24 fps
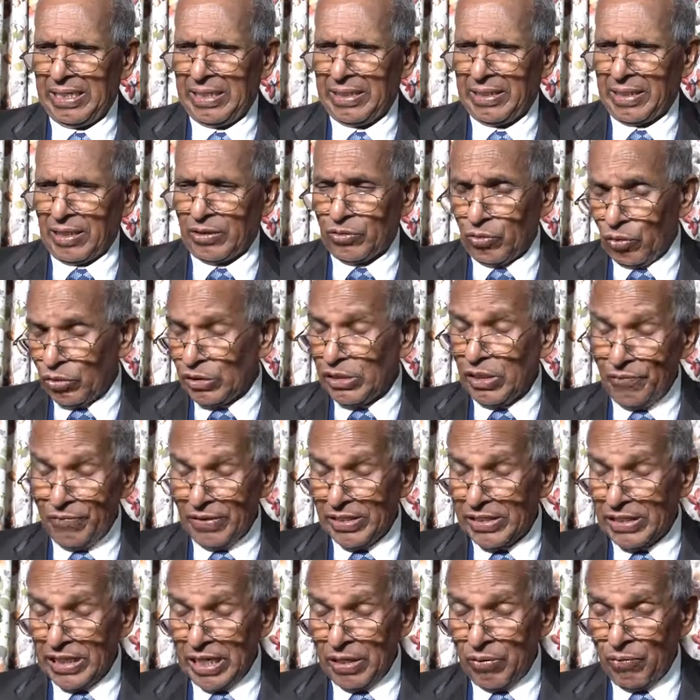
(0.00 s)
The
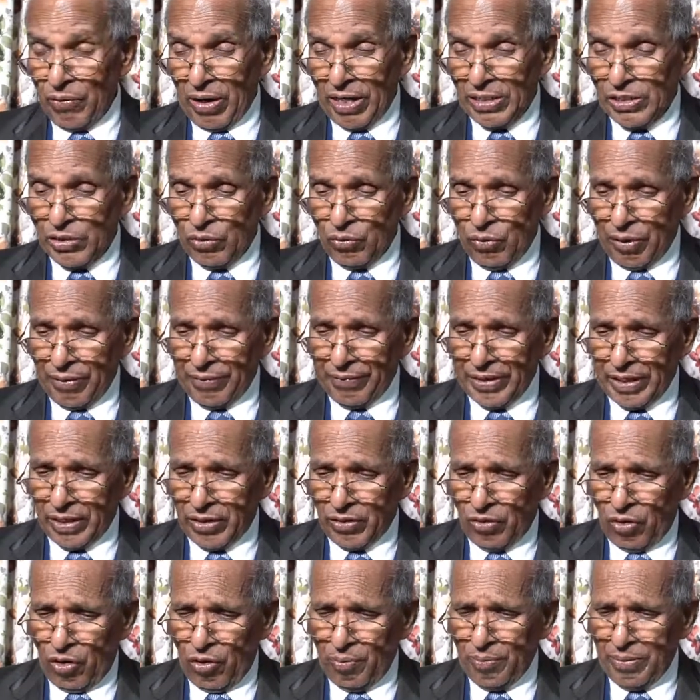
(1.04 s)
crucifixion was one of the
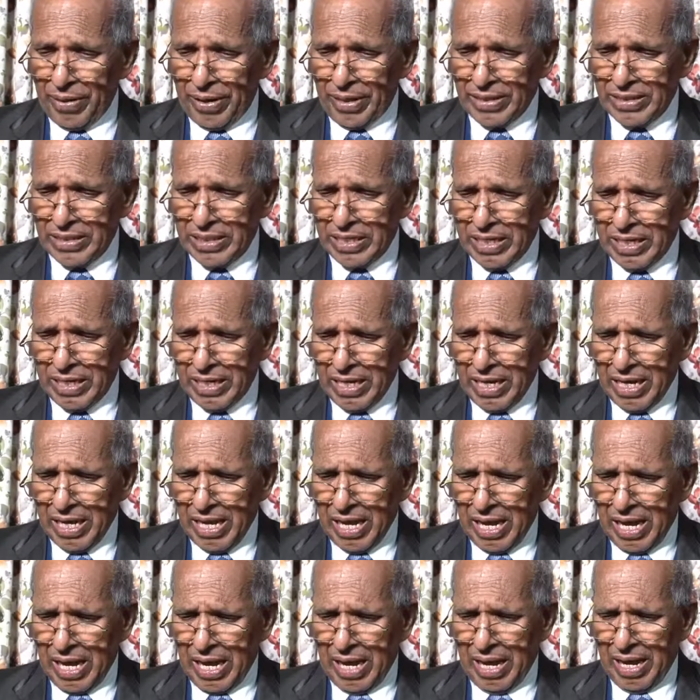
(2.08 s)
commonest
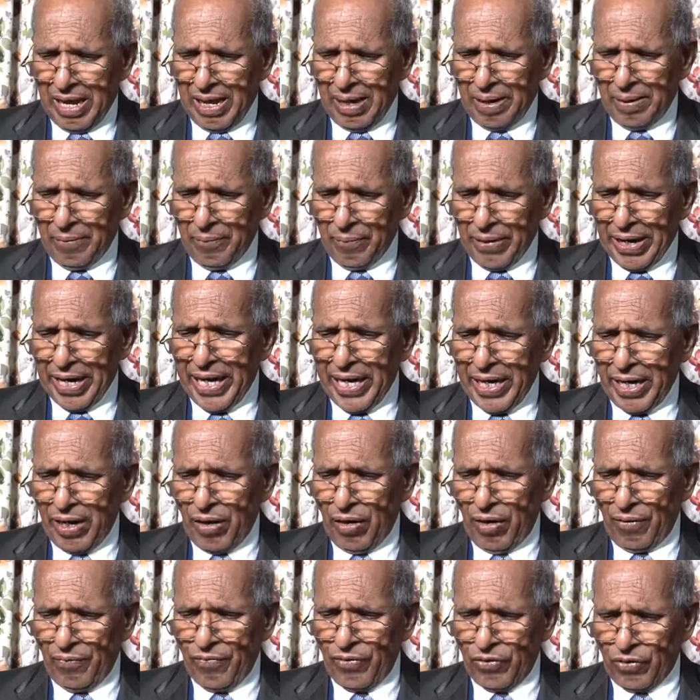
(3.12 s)
way
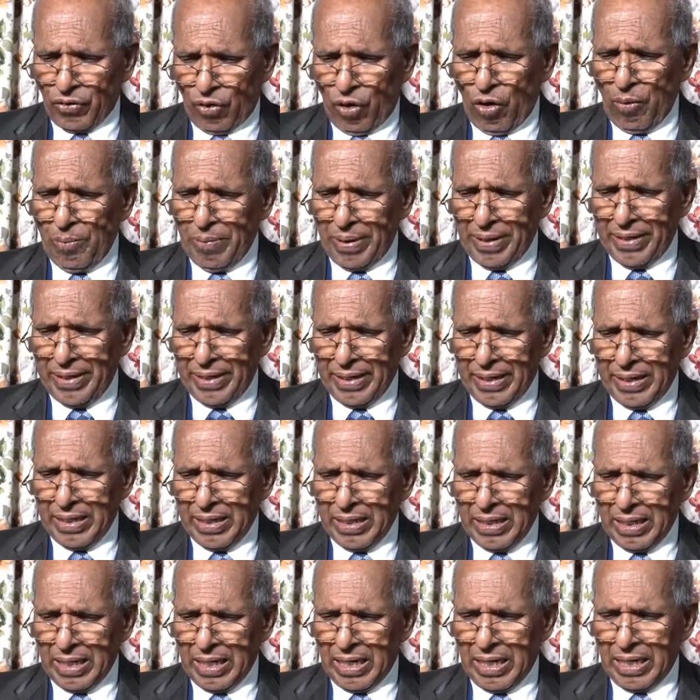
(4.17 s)
of Roman
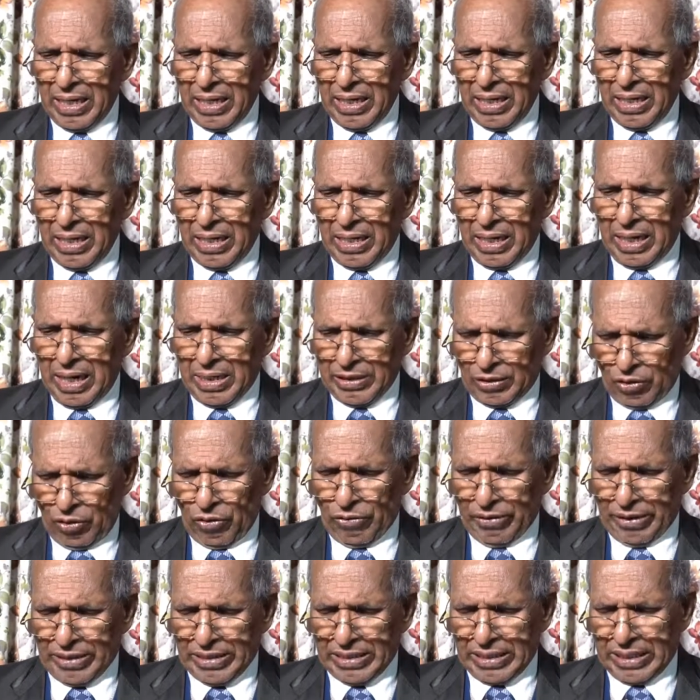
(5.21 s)

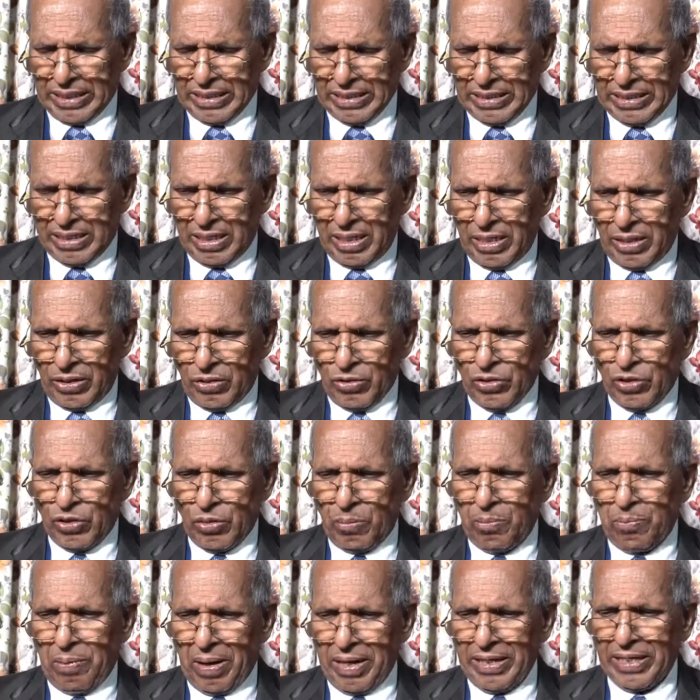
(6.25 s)
authorities used to
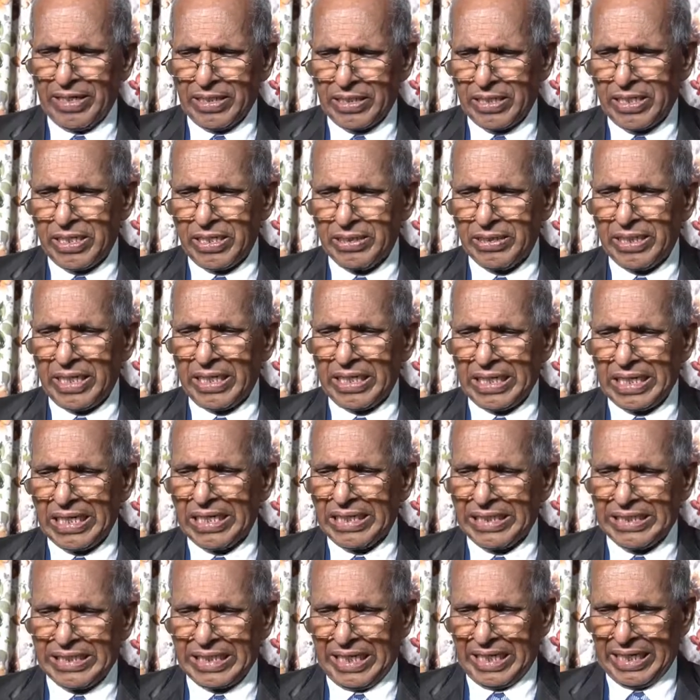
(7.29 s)
punish the
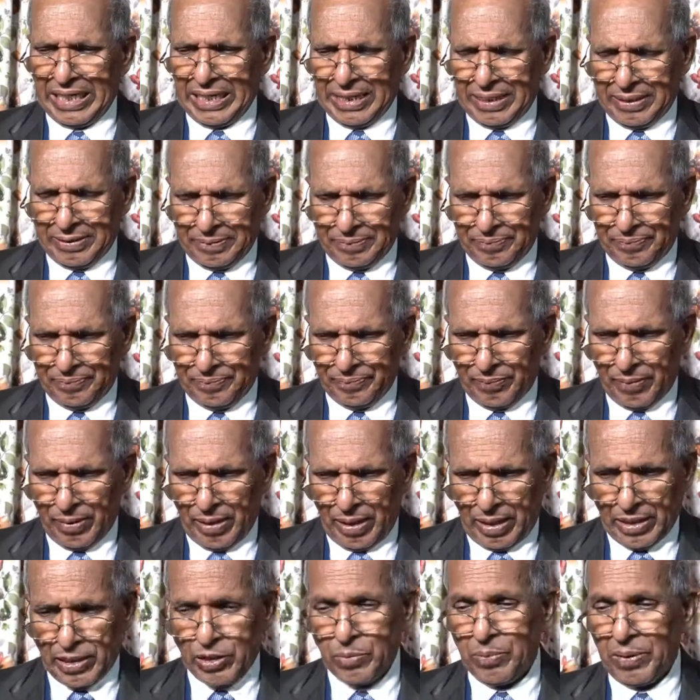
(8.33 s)
guilty,
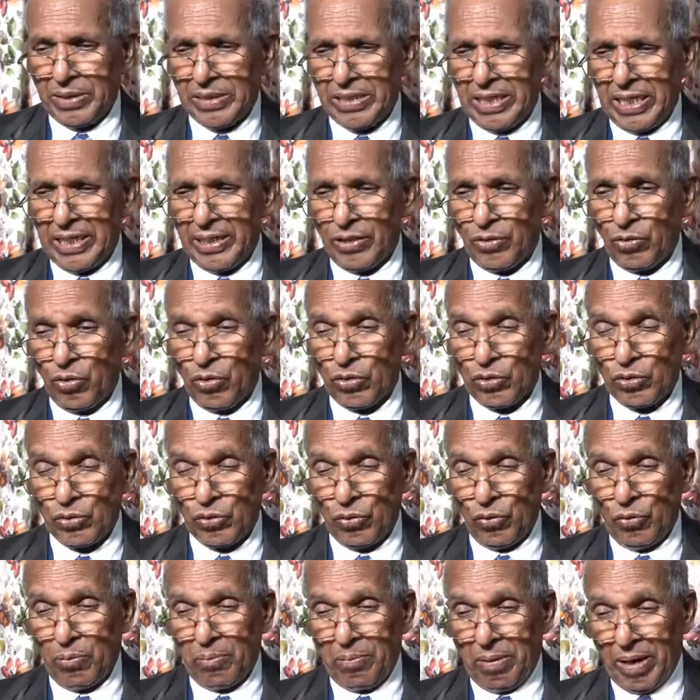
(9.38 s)
especially those
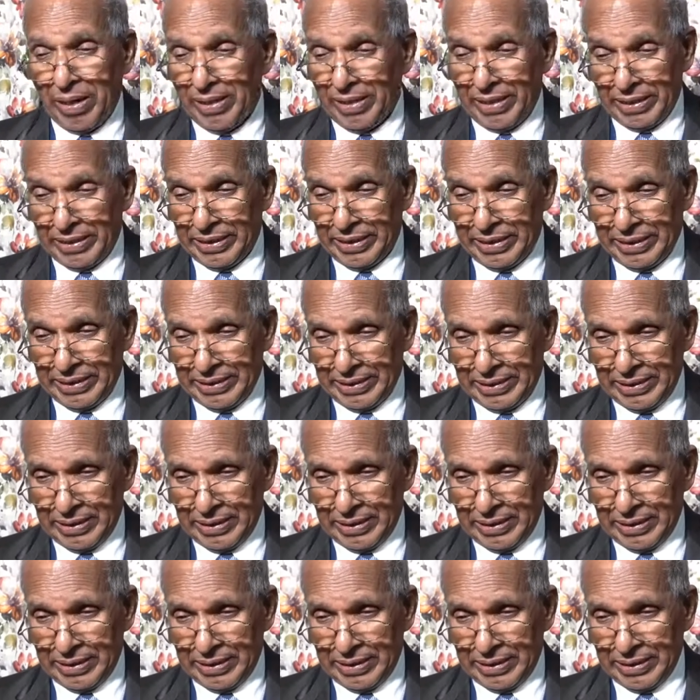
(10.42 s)
who murdered.